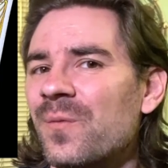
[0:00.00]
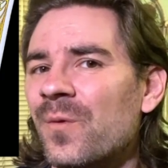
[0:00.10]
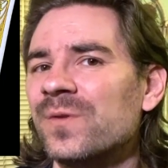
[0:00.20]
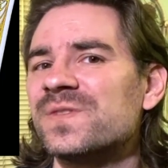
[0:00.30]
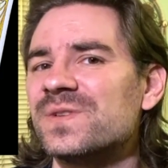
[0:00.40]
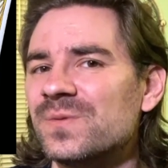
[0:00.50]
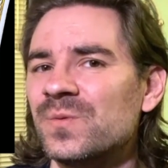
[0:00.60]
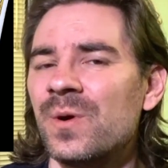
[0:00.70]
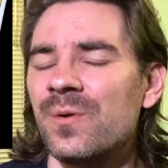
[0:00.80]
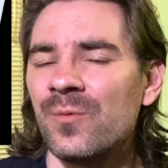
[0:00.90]
want
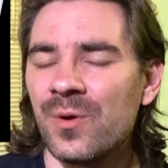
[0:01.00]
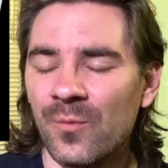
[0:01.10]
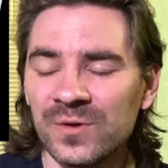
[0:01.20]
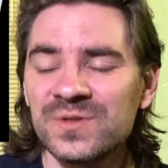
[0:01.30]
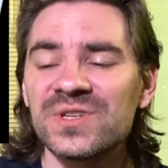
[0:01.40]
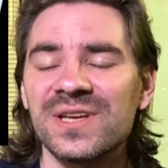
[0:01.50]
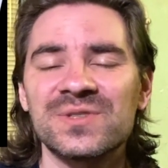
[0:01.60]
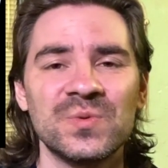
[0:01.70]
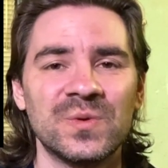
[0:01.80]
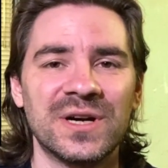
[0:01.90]
it
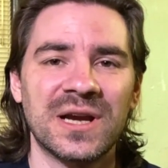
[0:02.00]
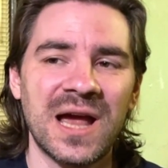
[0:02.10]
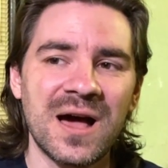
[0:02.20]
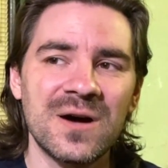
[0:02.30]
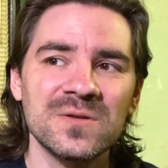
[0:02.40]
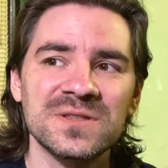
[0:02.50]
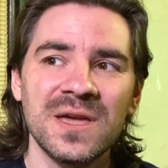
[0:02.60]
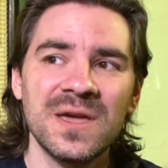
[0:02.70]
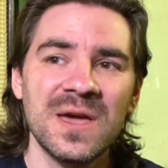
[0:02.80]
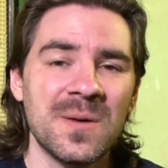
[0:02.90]
to work out.
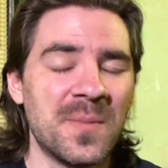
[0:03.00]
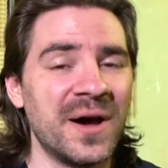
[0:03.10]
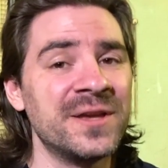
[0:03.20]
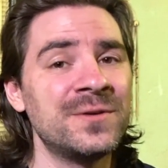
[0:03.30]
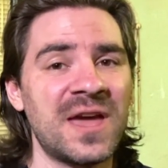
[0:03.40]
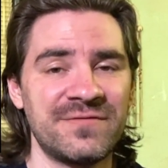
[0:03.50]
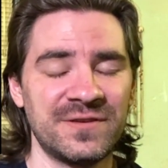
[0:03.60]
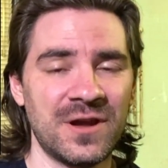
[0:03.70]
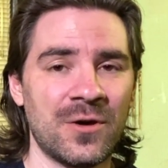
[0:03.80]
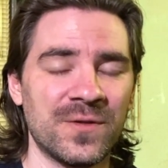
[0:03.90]
But you never
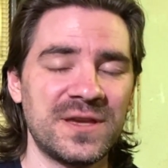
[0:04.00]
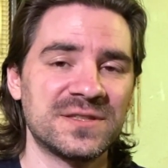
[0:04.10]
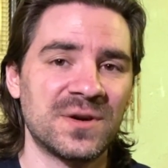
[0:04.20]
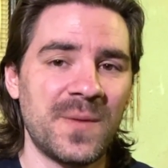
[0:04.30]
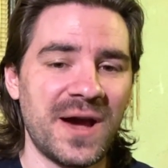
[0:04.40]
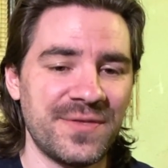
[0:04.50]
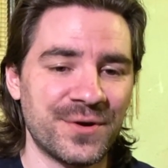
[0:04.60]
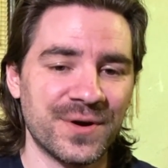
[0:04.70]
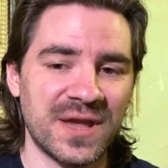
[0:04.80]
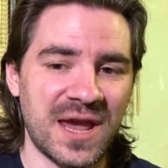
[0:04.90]
know, these are
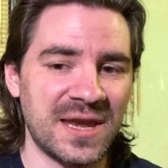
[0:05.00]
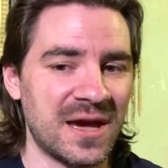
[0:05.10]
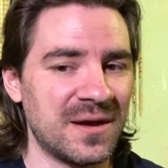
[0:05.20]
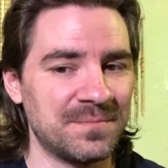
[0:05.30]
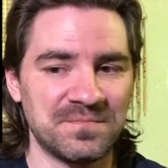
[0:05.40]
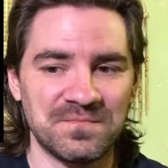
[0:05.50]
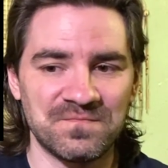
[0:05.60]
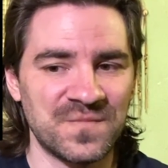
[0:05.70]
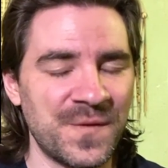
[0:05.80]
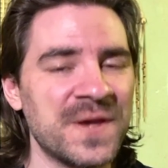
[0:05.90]
minor arcana,
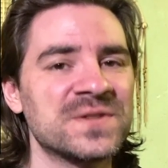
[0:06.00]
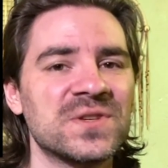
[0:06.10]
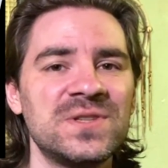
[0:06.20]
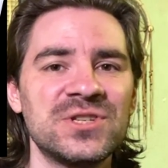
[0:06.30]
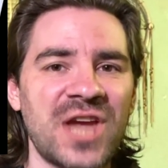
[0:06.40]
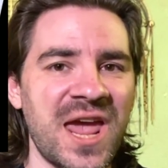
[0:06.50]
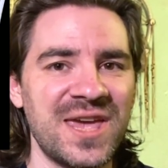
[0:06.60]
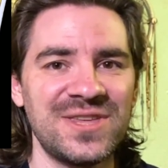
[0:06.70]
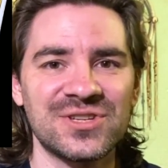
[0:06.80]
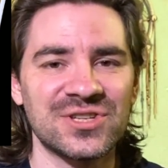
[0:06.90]
things can
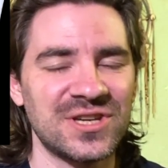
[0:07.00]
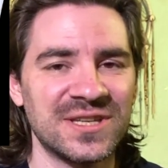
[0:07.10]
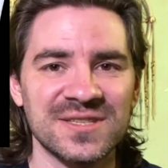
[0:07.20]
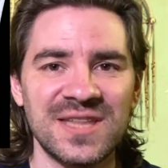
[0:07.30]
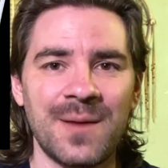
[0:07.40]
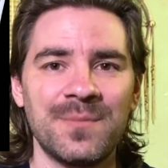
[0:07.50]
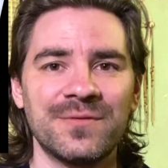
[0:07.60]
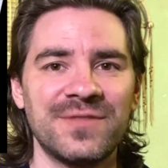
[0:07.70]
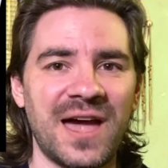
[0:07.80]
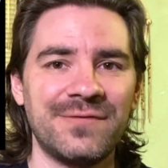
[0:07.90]
change in a snap
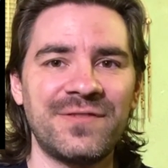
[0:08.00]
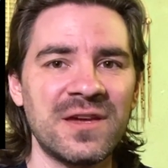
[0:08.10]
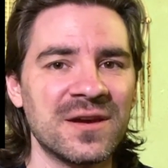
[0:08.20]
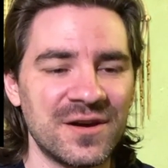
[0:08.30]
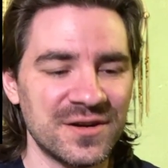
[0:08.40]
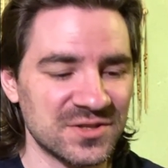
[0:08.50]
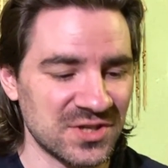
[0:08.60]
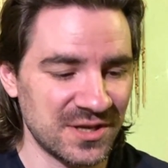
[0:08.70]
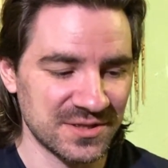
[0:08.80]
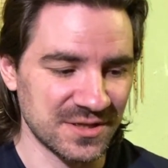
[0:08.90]
of thy
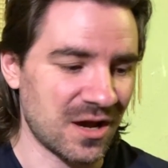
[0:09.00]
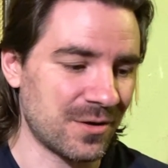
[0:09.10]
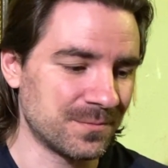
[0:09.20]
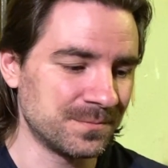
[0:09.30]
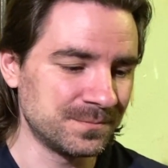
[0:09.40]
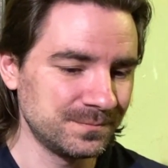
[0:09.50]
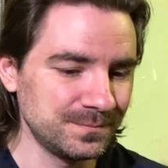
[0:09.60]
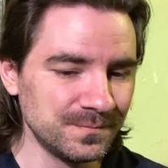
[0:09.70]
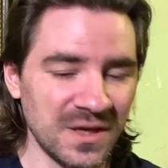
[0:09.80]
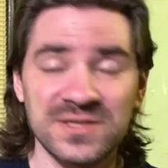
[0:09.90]
fingers, so
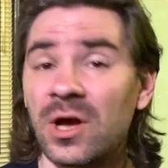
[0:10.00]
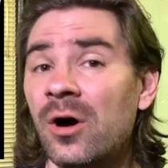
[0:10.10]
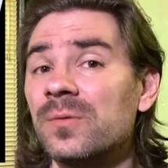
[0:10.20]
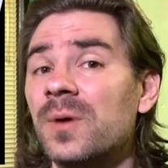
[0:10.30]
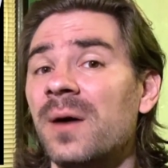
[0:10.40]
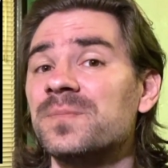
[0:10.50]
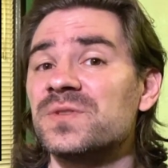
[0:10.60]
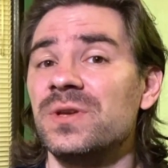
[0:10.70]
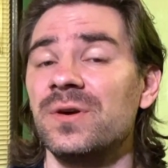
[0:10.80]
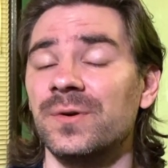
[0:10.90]
it's all up
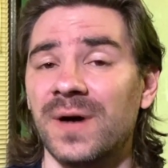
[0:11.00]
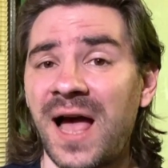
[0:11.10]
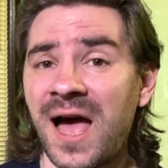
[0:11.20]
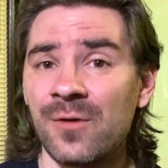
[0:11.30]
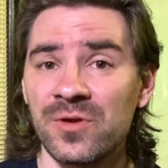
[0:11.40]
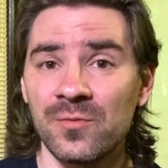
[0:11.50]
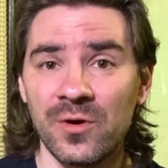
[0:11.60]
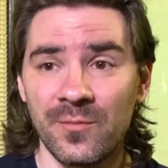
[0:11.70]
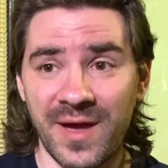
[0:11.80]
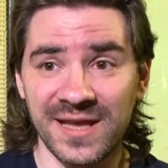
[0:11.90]
to you how you
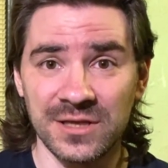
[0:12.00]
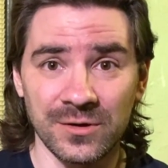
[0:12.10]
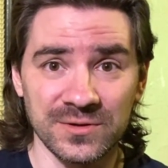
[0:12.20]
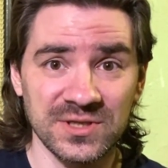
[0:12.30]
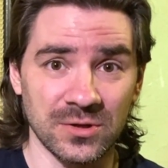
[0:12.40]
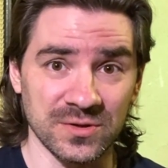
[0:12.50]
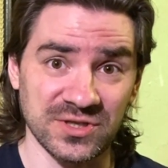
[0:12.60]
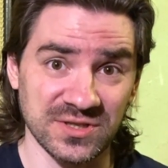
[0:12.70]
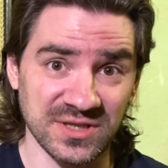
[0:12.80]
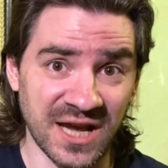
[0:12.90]
will make those
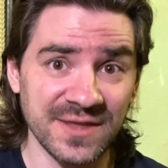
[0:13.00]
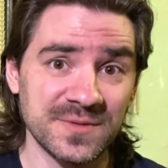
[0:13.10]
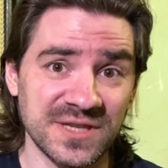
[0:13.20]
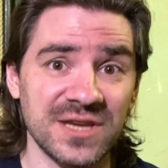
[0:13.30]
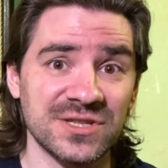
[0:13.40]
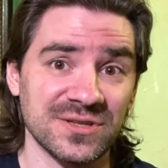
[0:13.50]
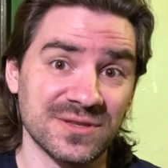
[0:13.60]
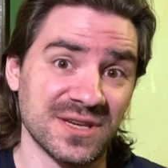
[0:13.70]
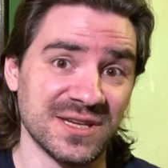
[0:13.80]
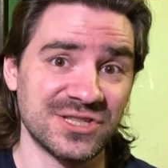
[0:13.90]
conscious
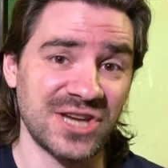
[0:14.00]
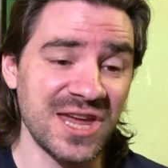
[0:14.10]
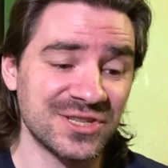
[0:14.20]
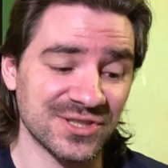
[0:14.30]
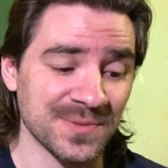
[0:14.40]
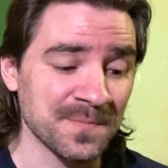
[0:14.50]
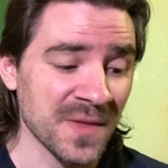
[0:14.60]
adaptations and changes.